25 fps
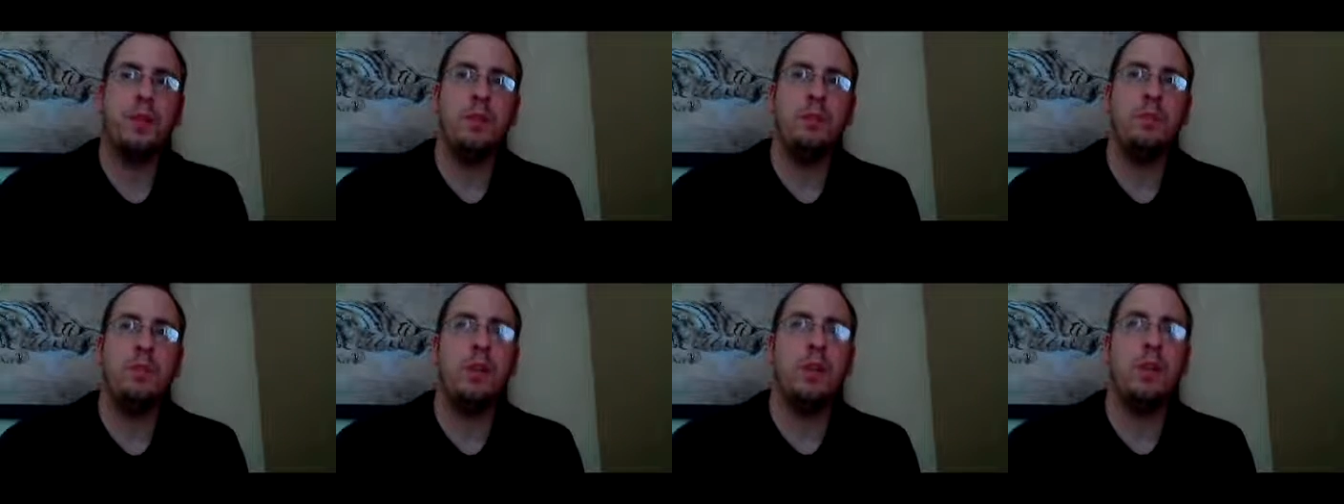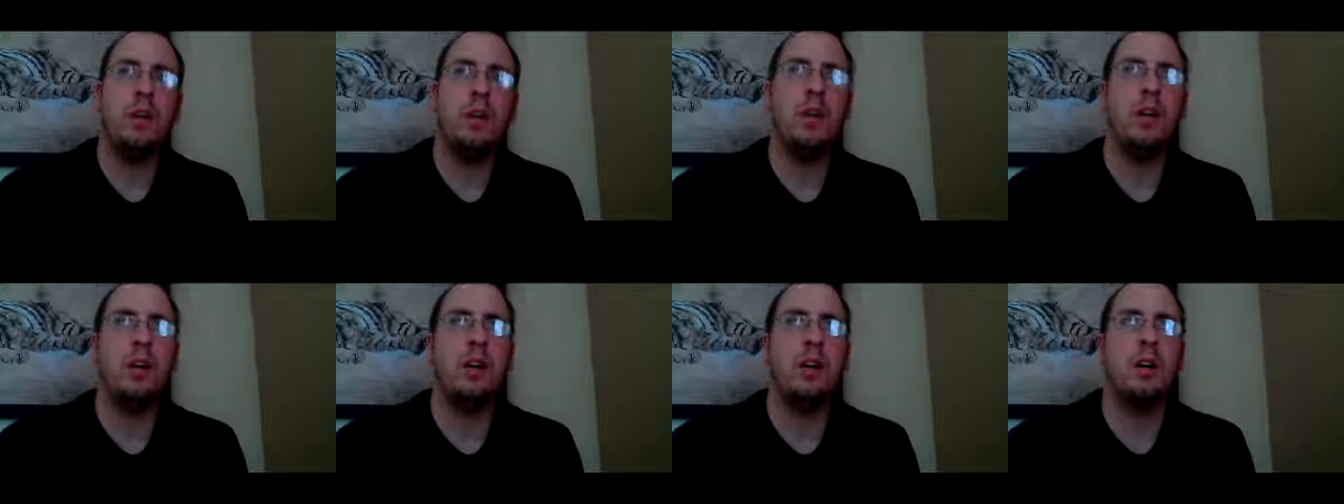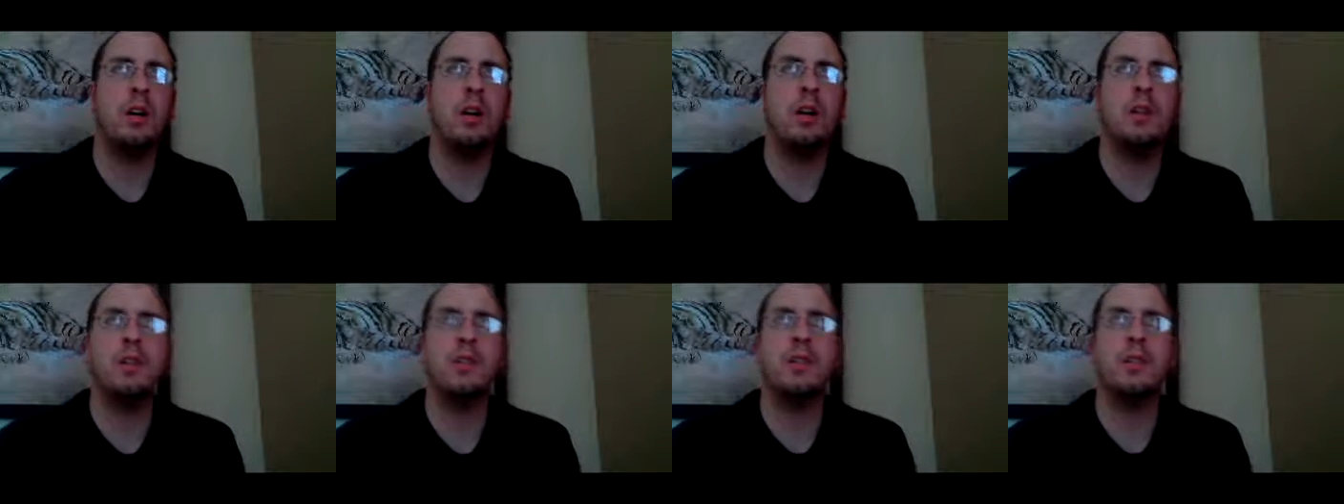
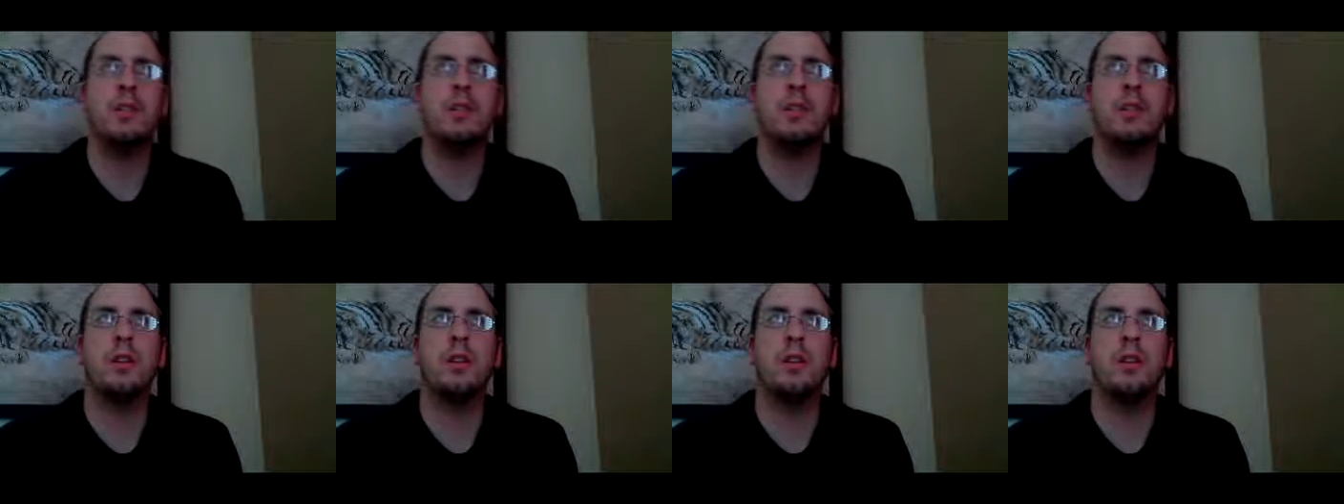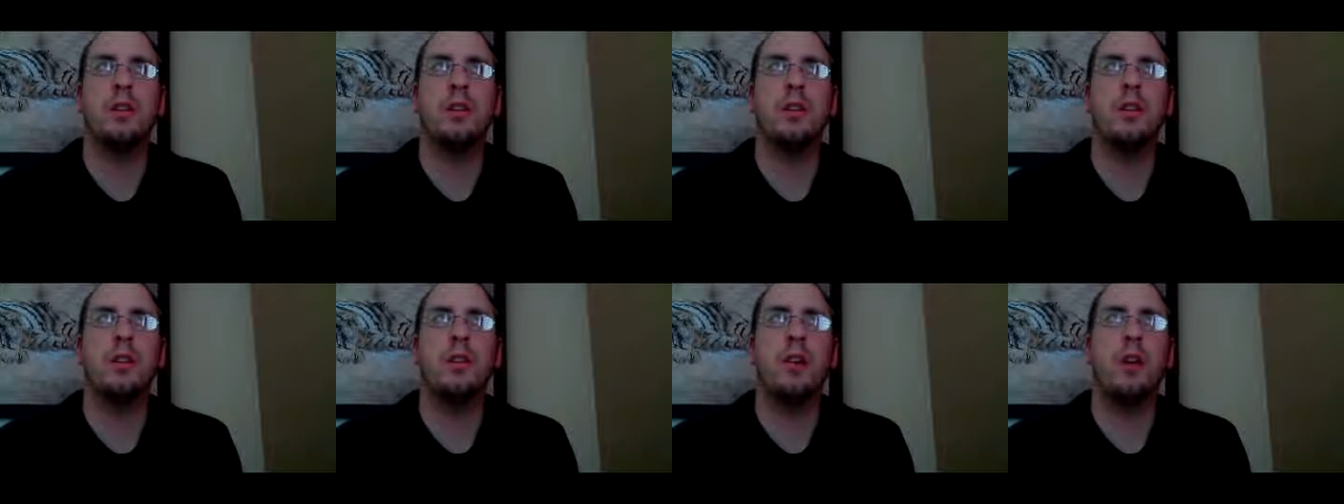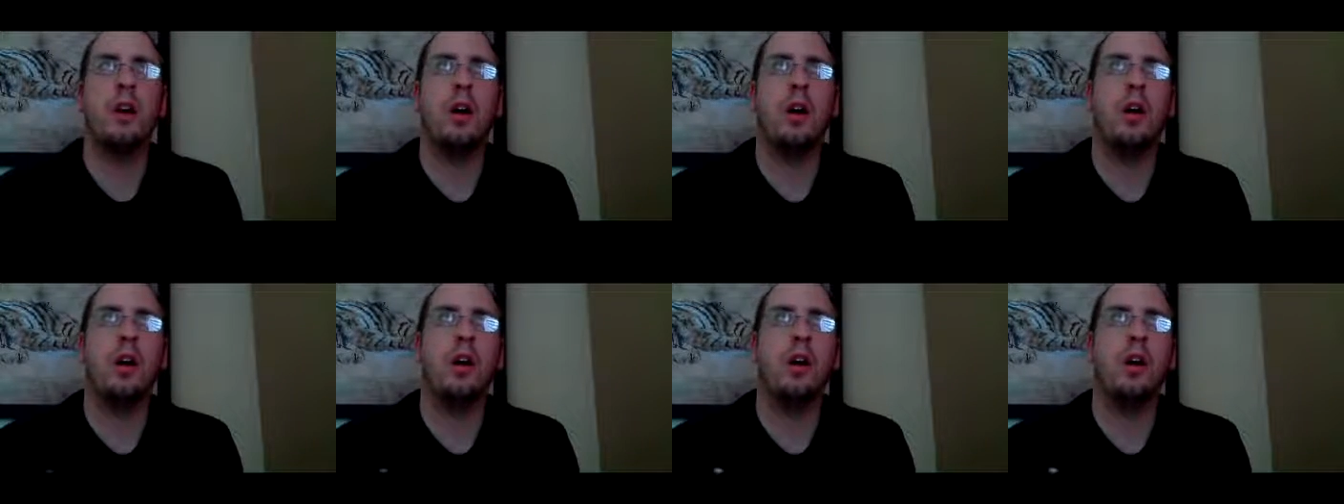because
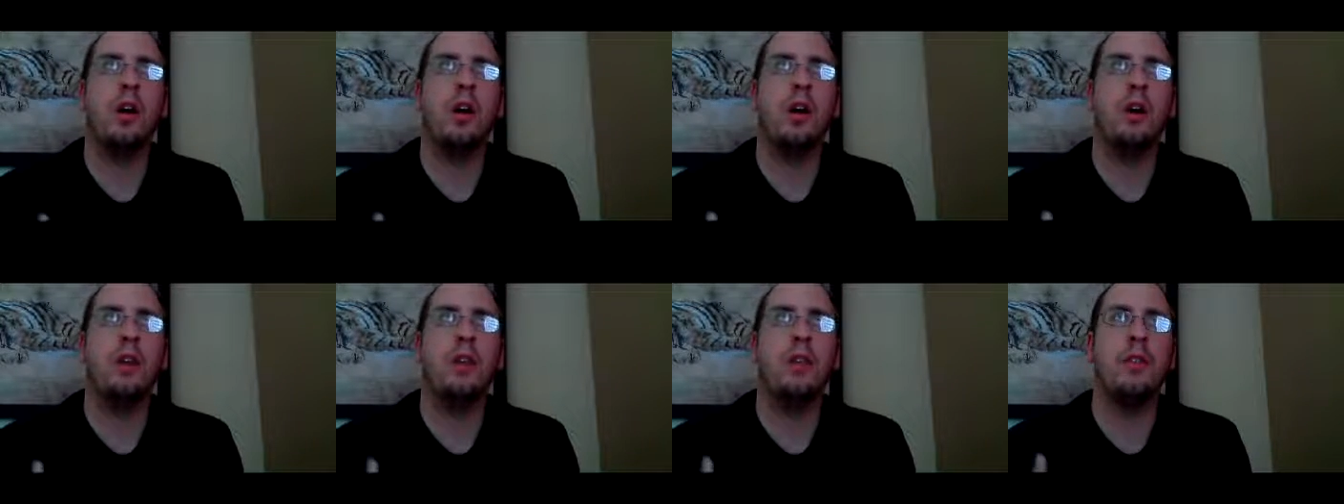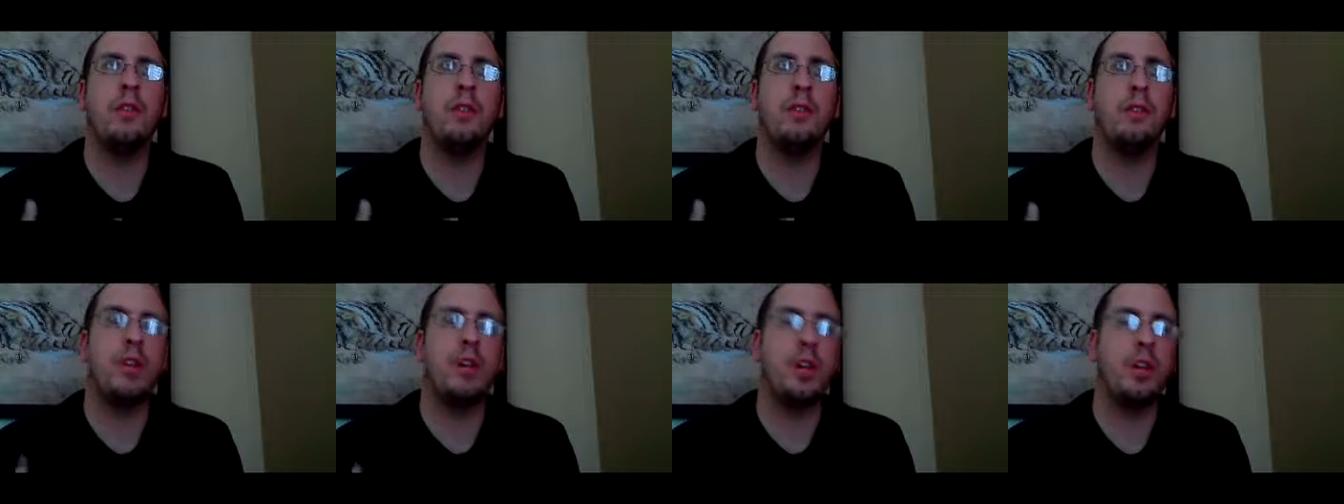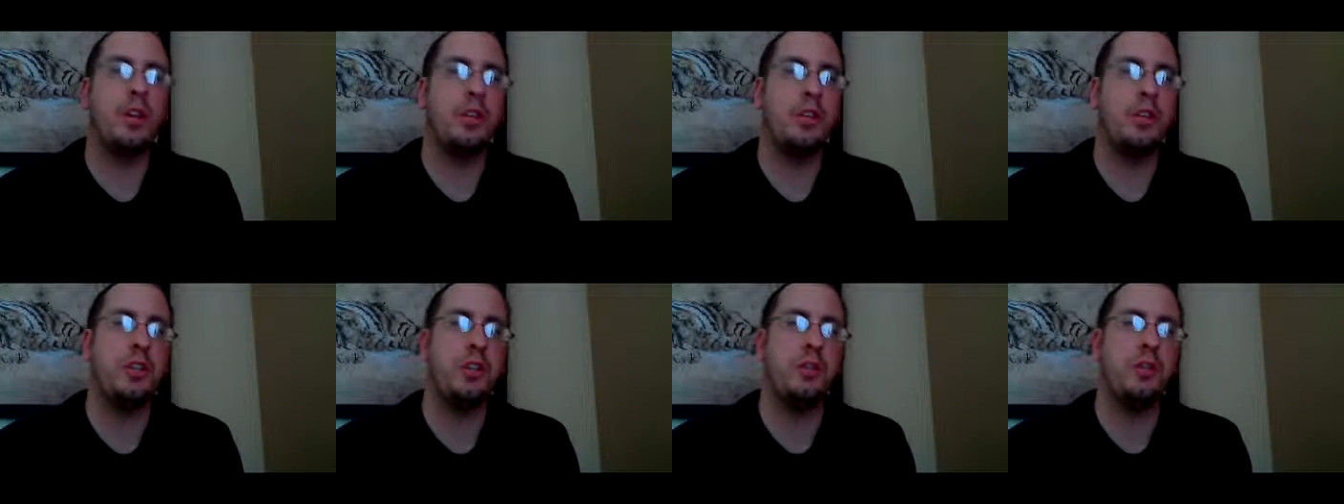the Nerd
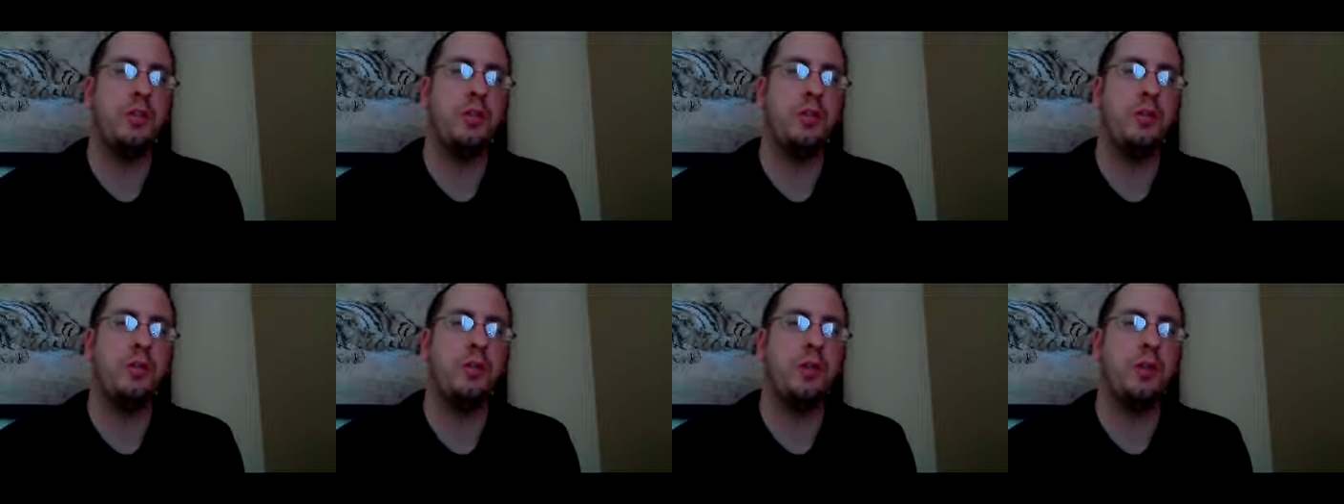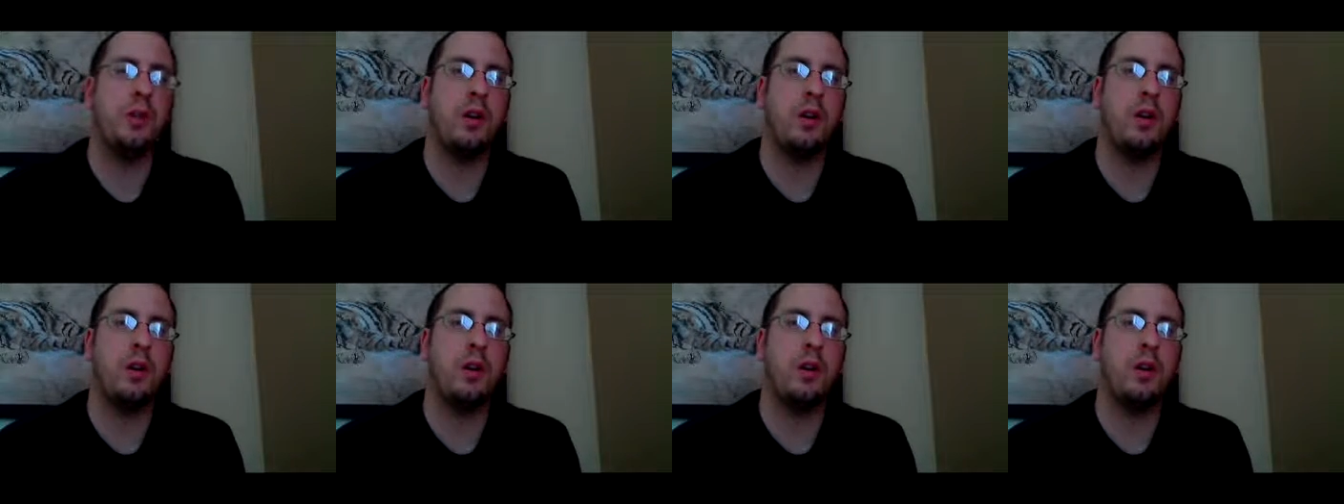HQ,